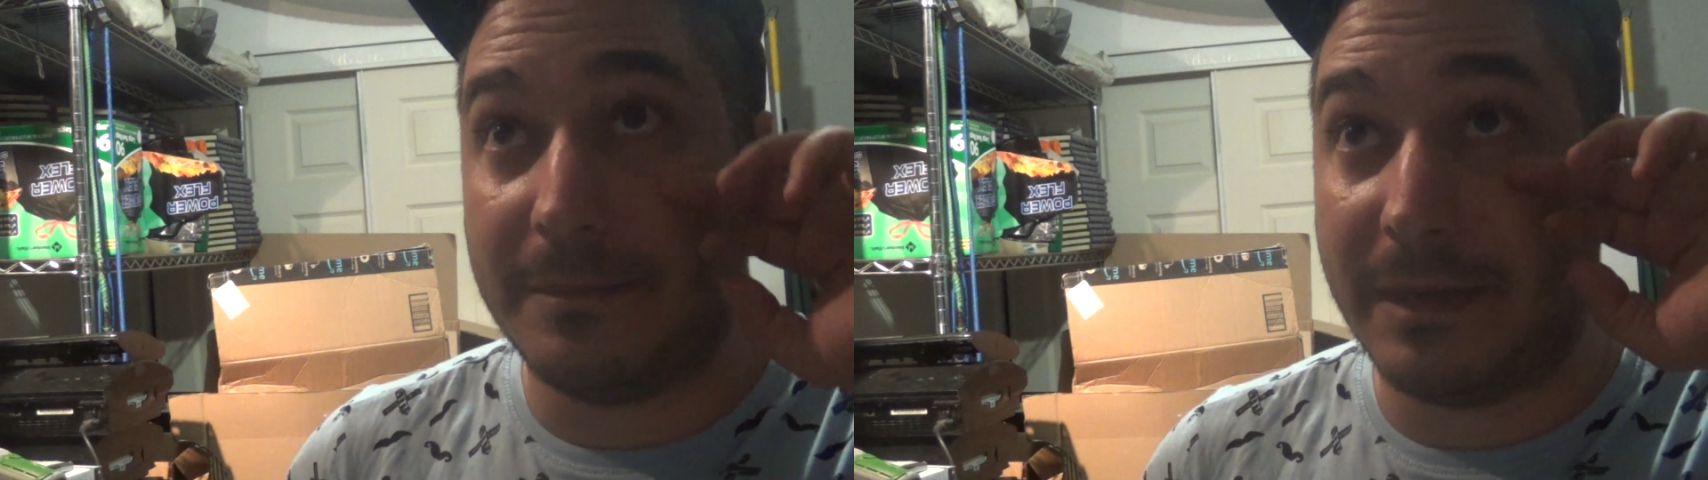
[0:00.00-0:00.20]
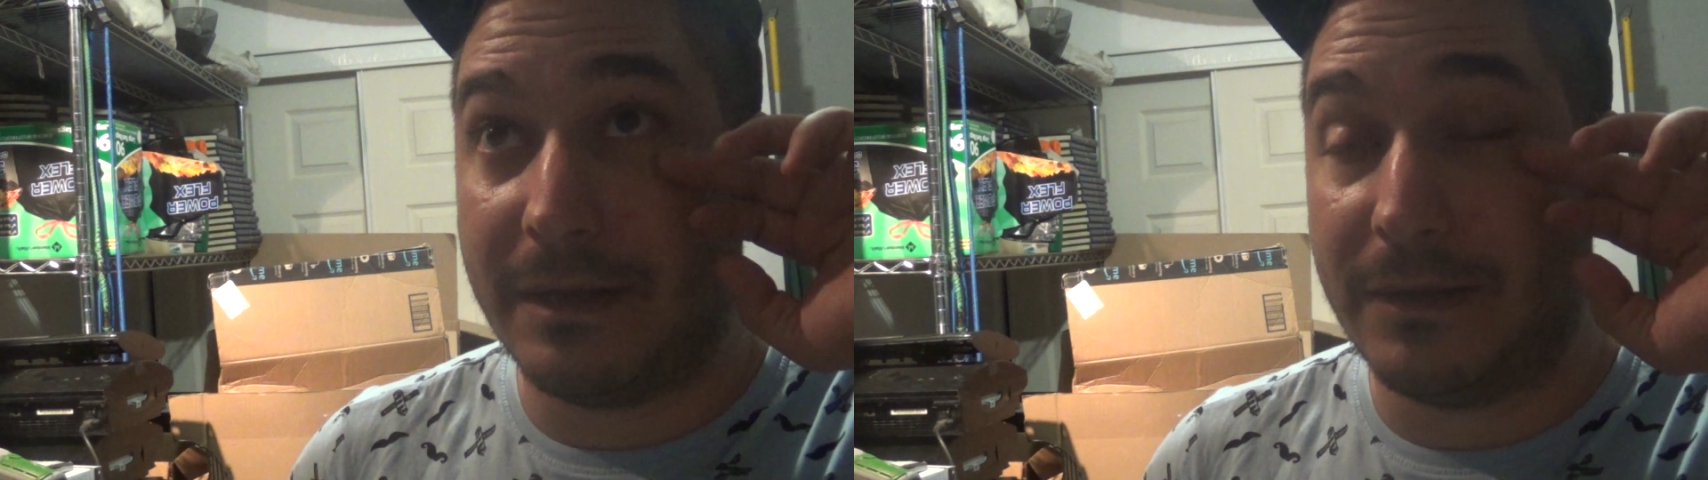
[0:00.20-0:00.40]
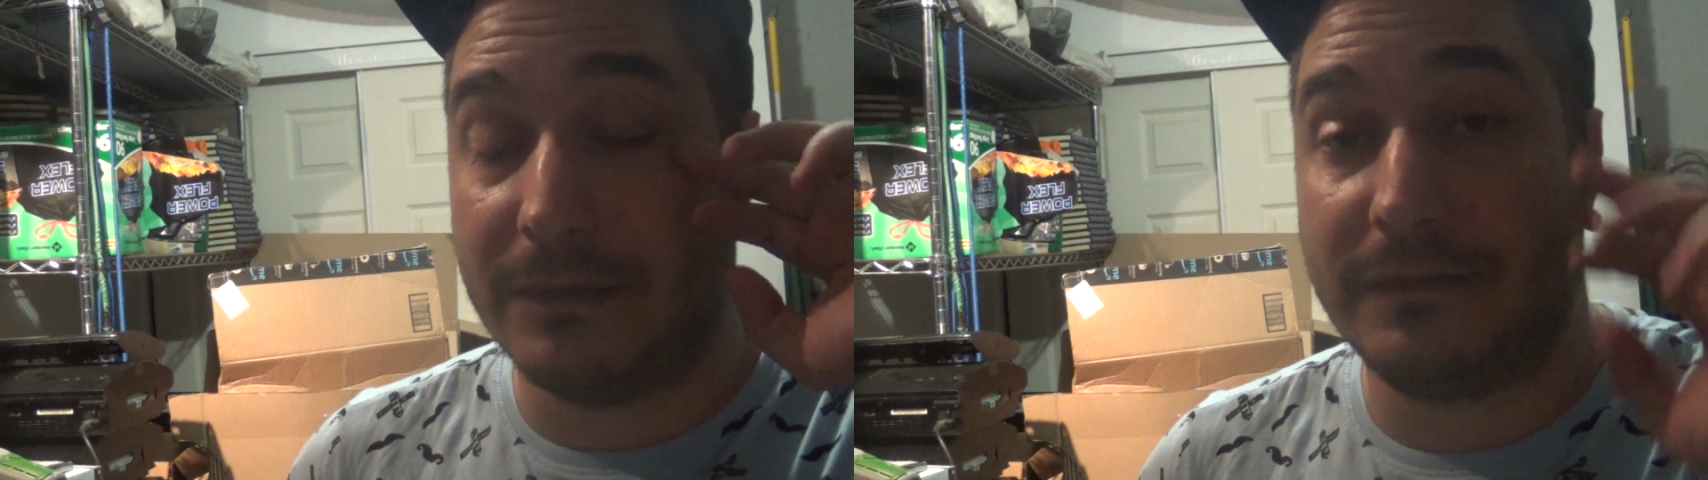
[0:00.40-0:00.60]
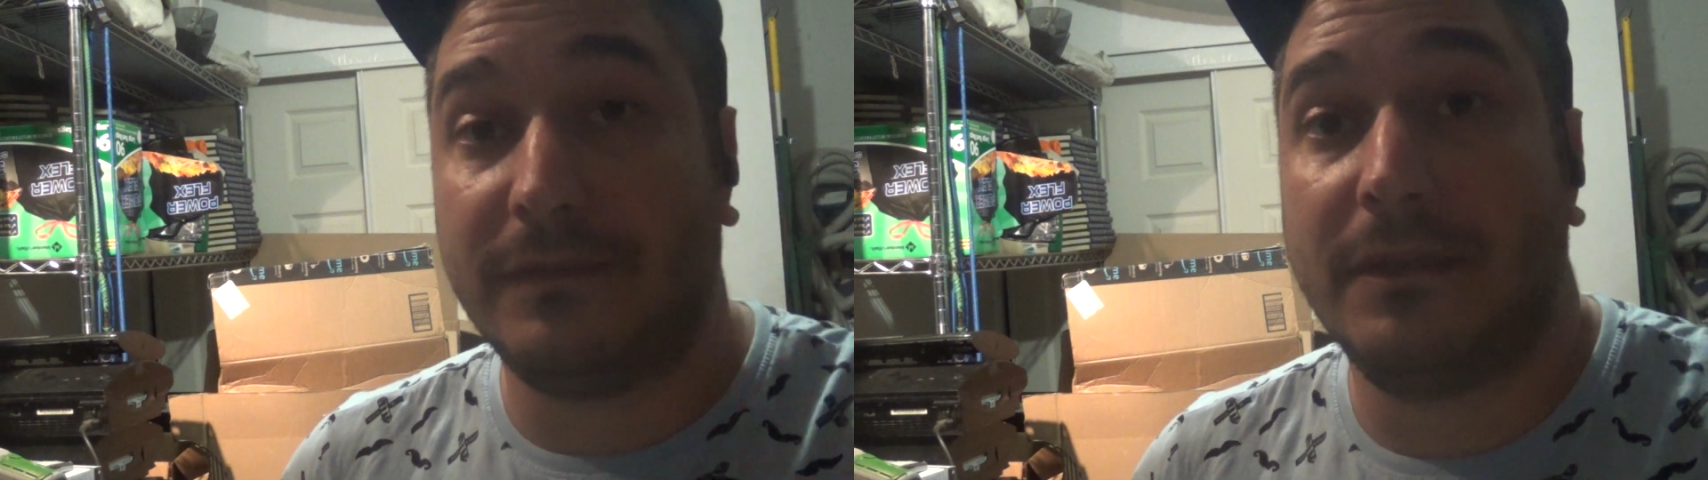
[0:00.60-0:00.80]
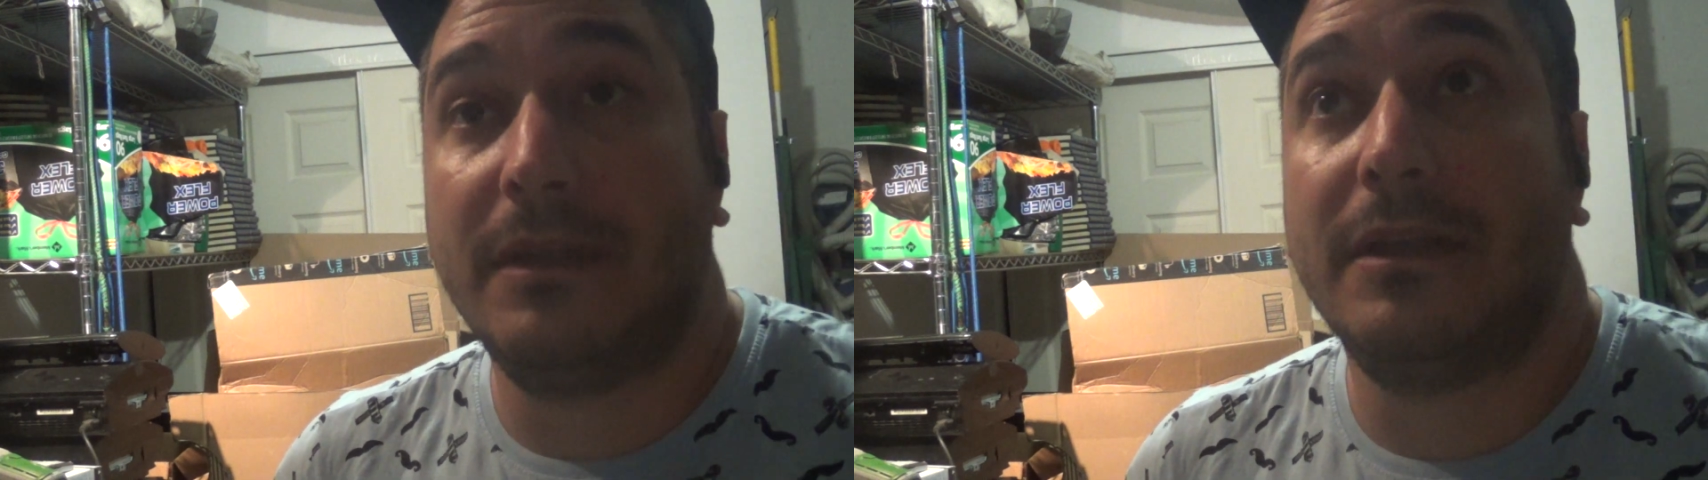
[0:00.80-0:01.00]

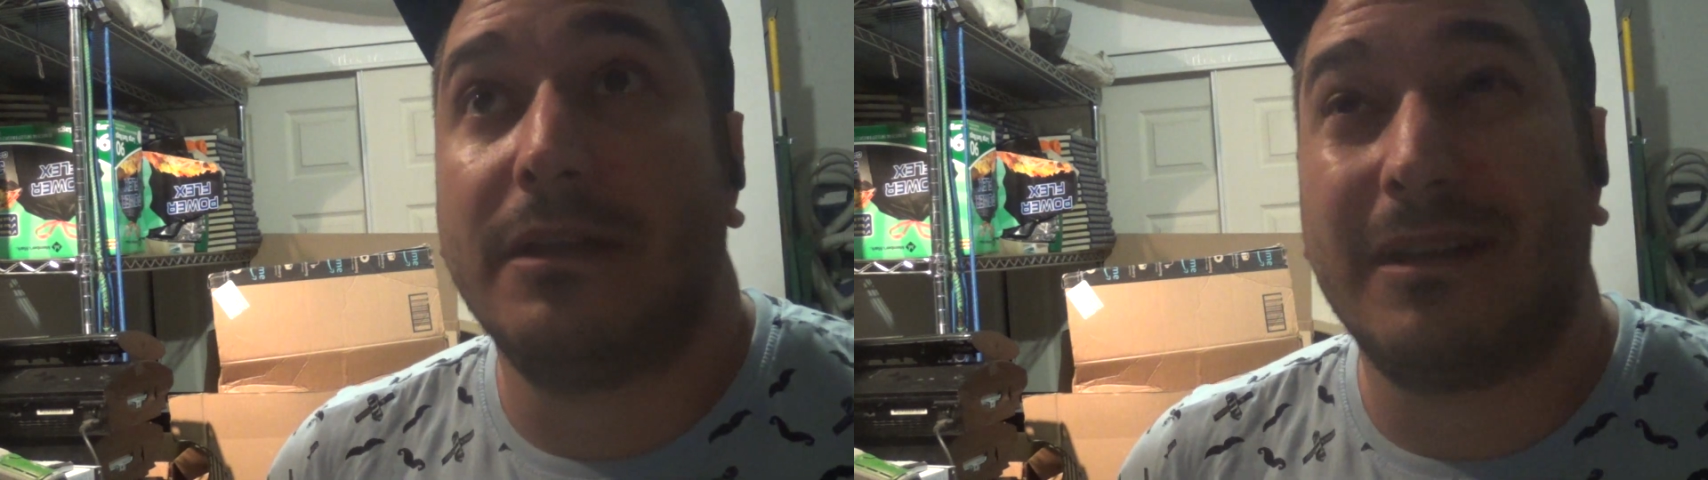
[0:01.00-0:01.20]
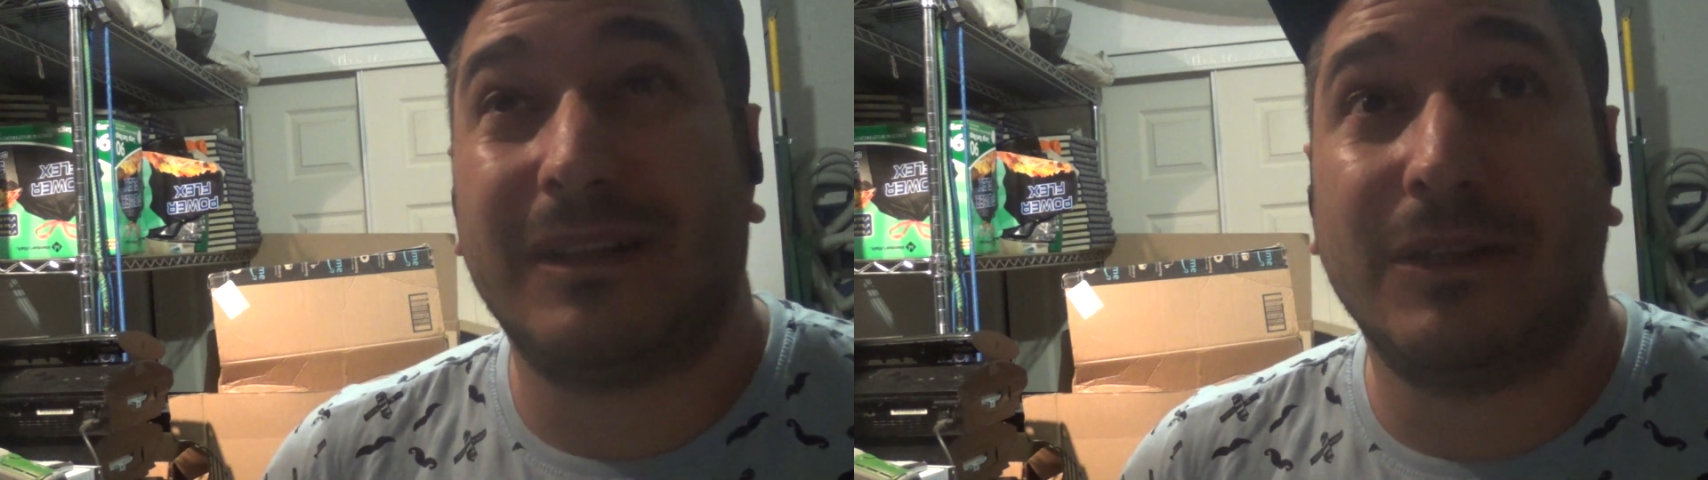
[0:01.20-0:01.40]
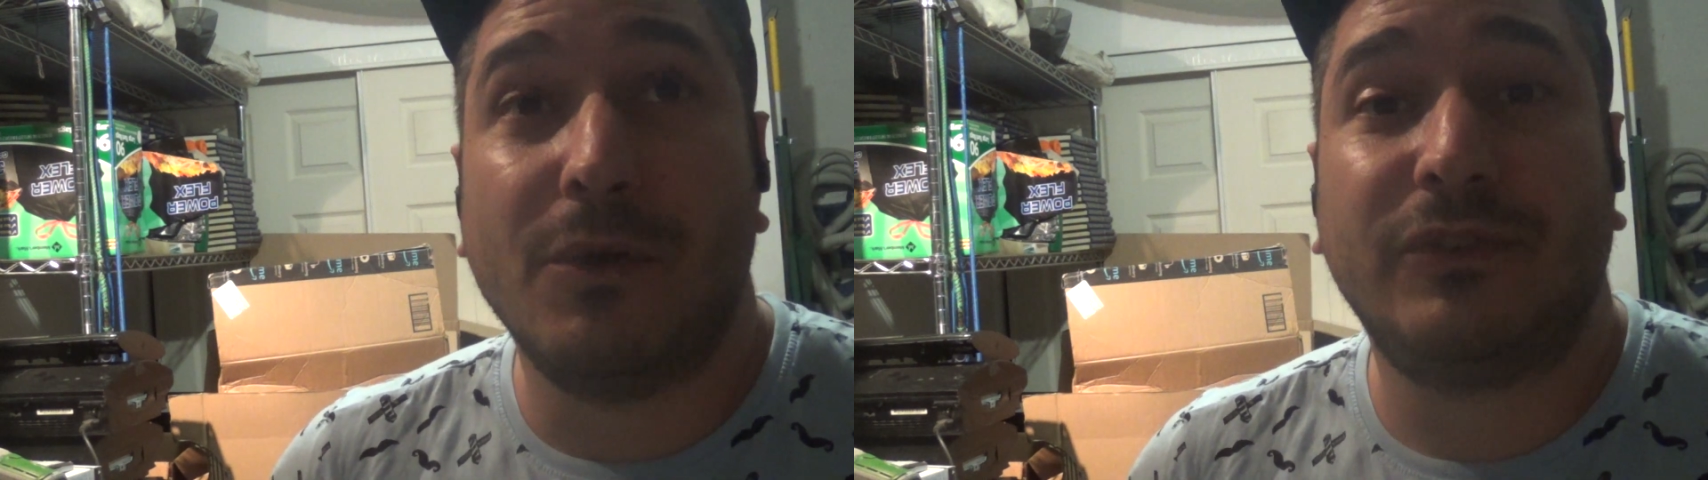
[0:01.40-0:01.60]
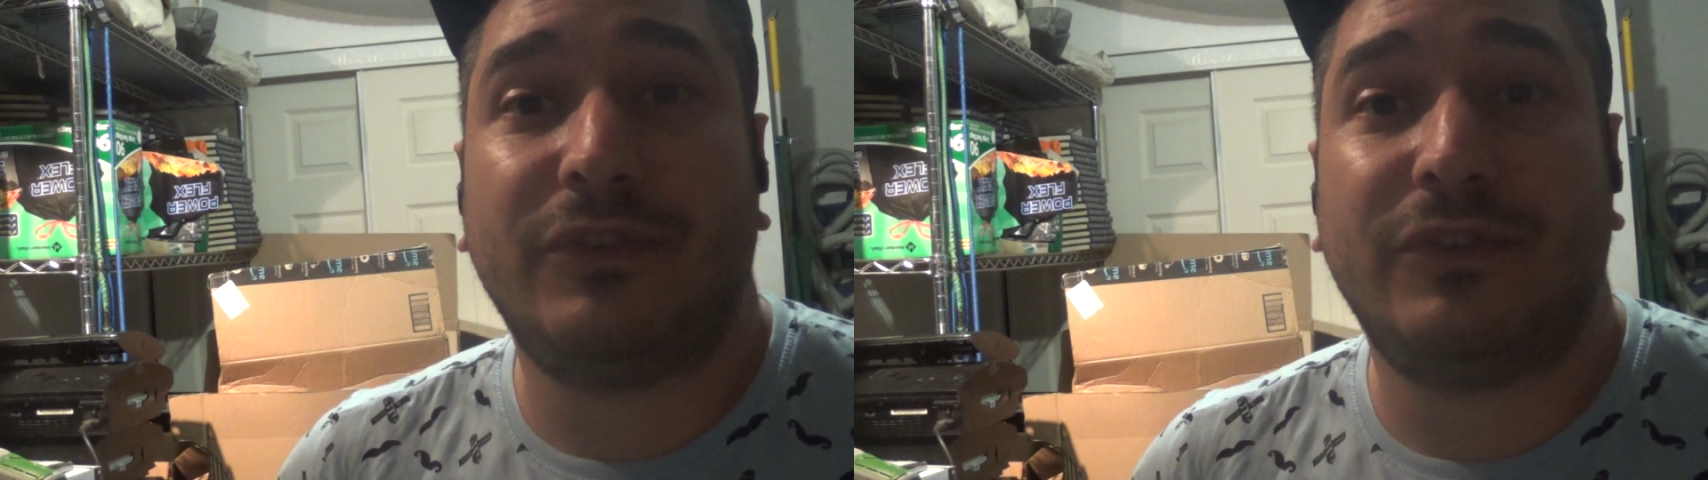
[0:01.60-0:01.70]
about close